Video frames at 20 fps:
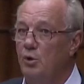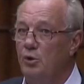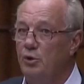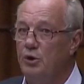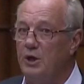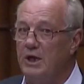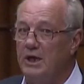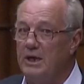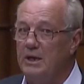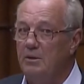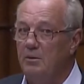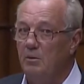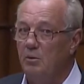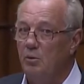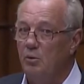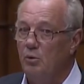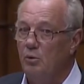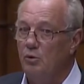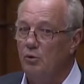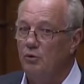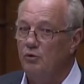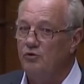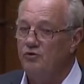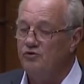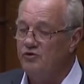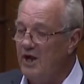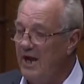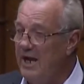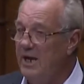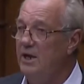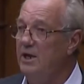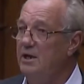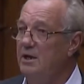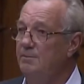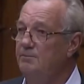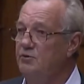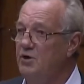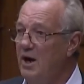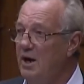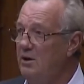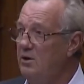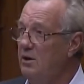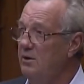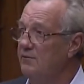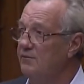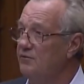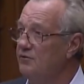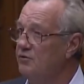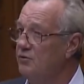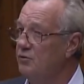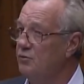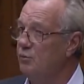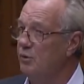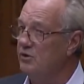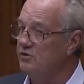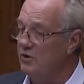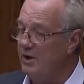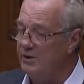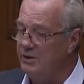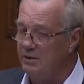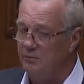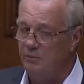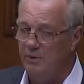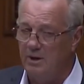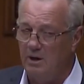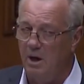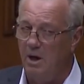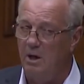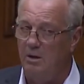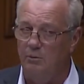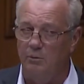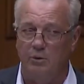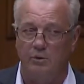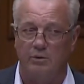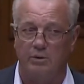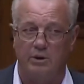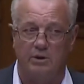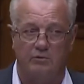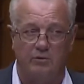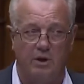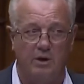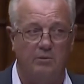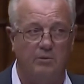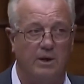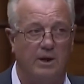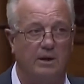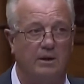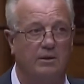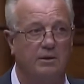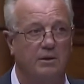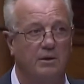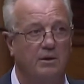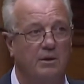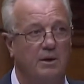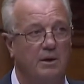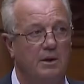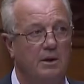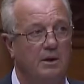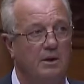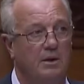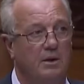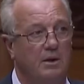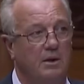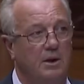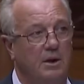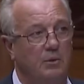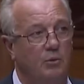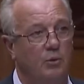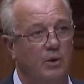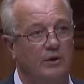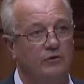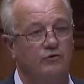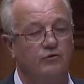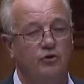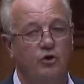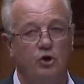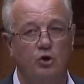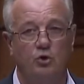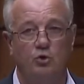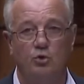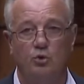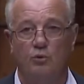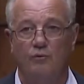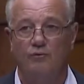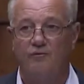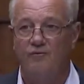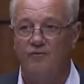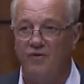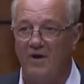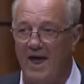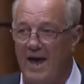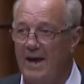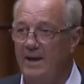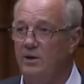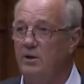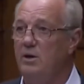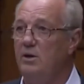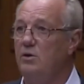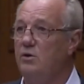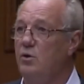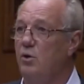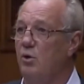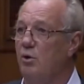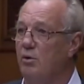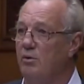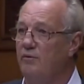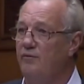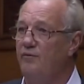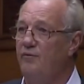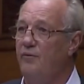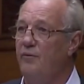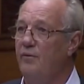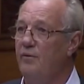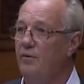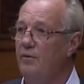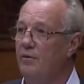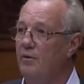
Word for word: the stated objectives, which I think we all were in agree with, was to flatten the curve